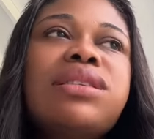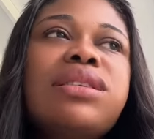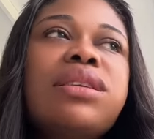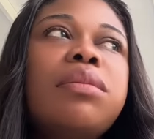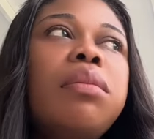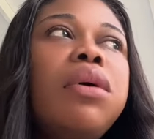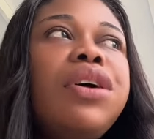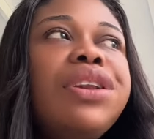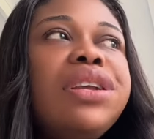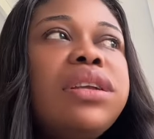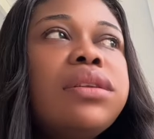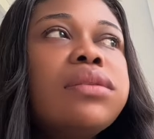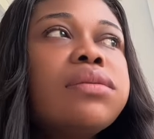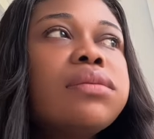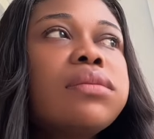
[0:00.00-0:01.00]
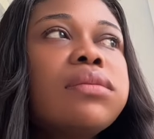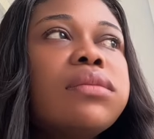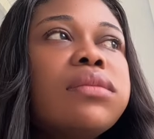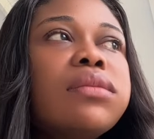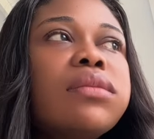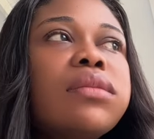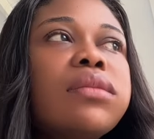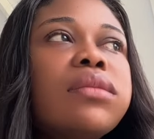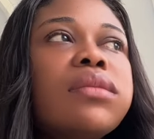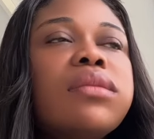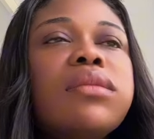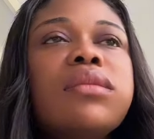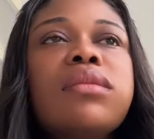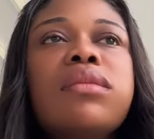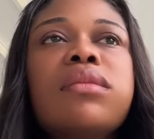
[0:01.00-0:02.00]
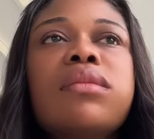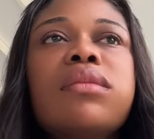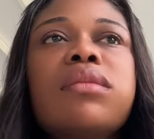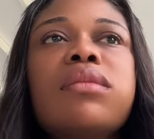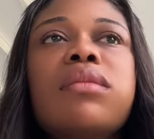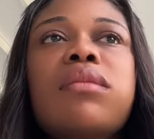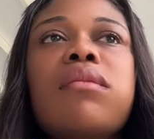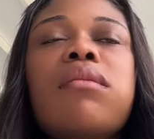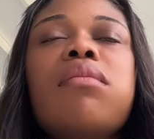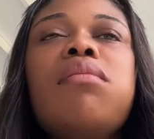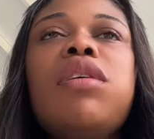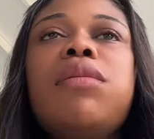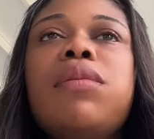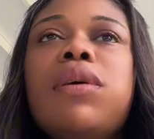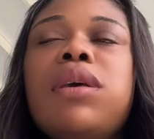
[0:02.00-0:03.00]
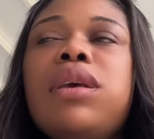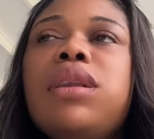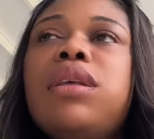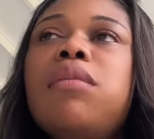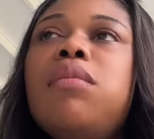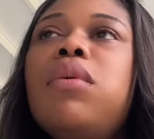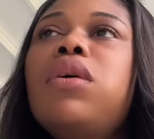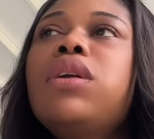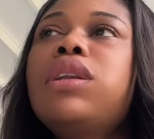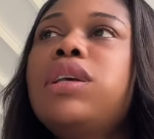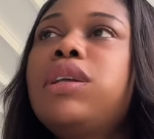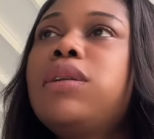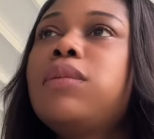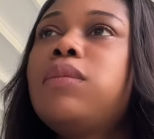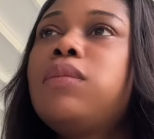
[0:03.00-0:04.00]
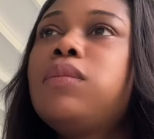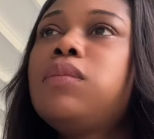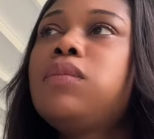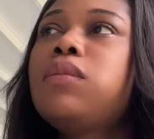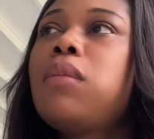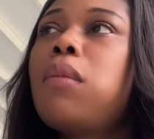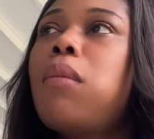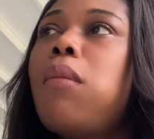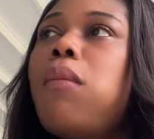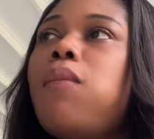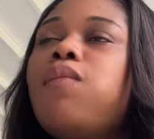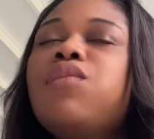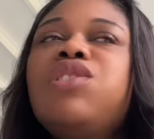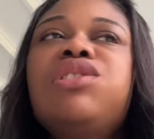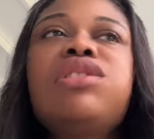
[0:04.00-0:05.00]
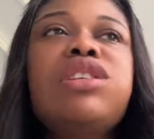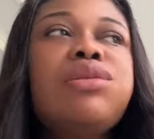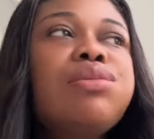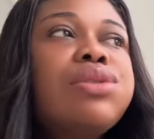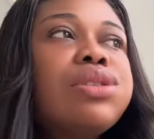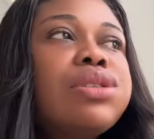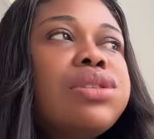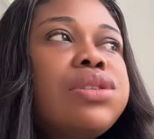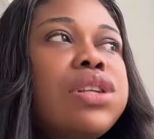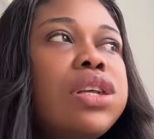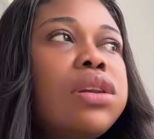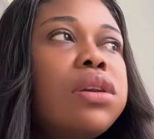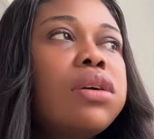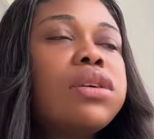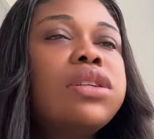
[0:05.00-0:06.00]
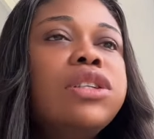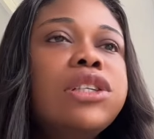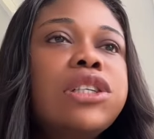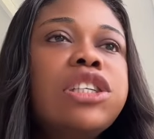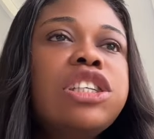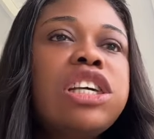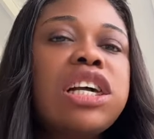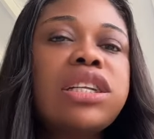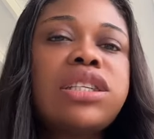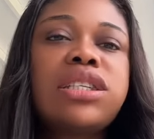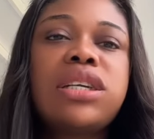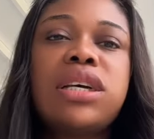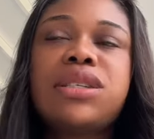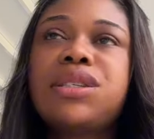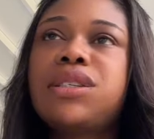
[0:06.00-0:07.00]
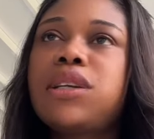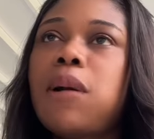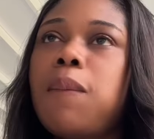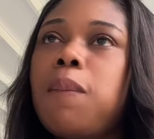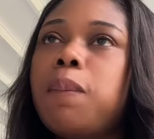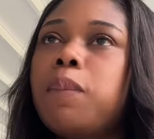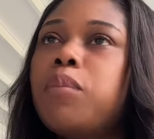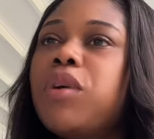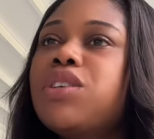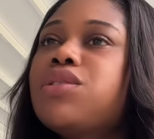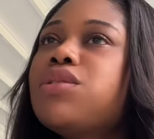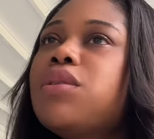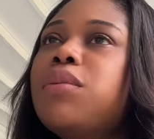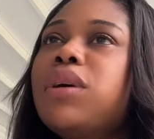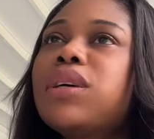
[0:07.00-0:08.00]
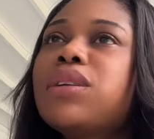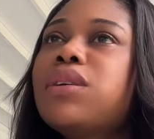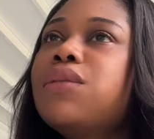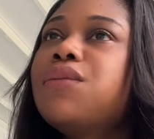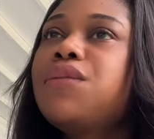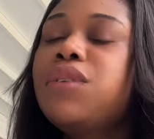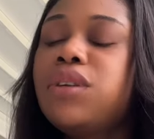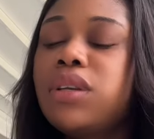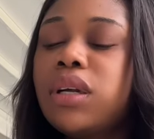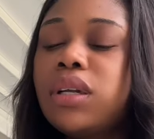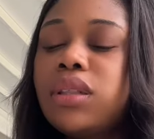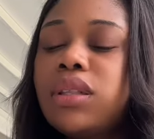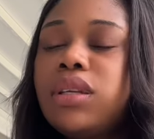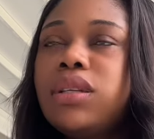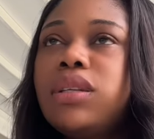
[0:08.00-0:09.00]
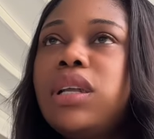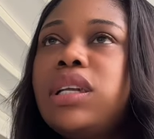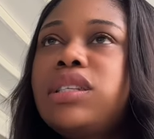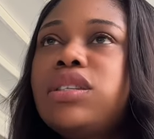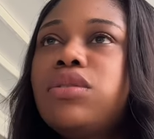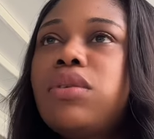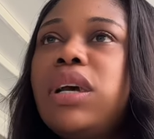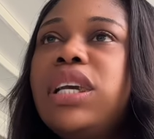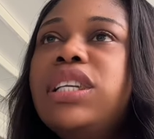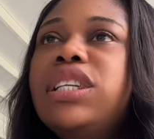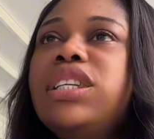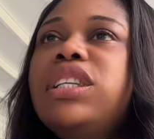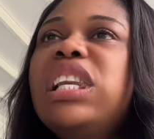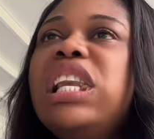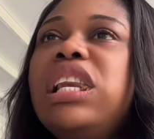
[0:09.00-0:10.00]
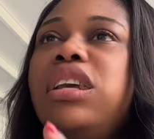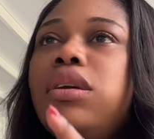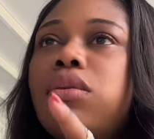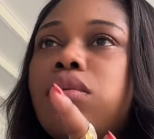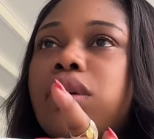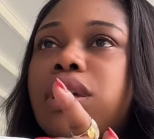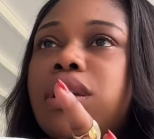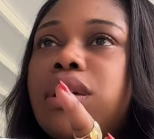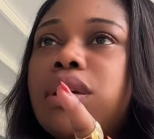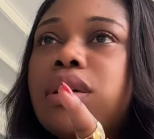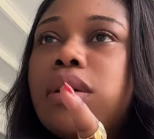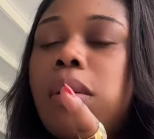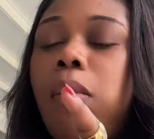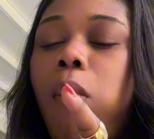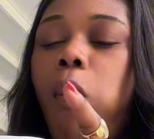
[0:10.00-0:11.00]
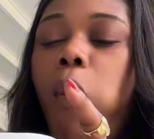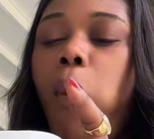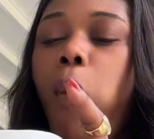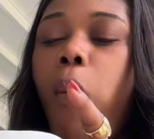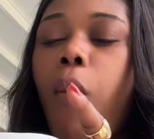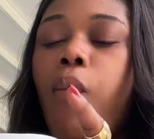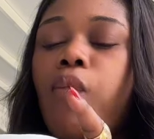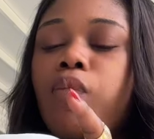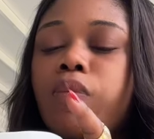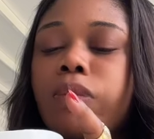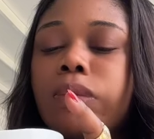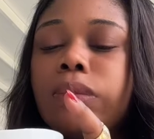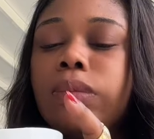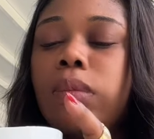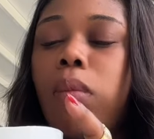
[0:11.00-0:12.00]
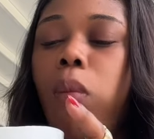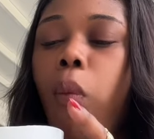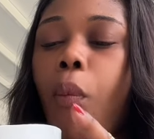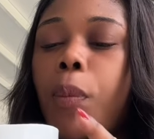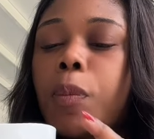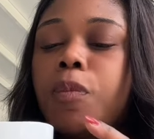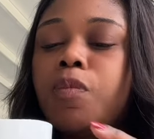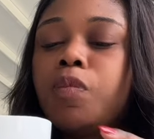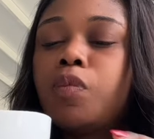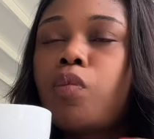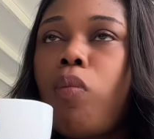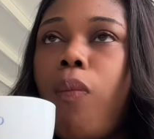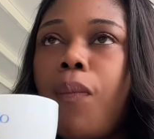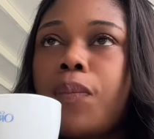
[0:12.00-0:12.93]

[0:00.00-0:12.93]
Here I am telling my husband that I want to puke. I don't have appetite to eat this, and I cannot continue chewing this. That is why you see it in my mouth, because I couldn't chew it and I couldn't swallow it.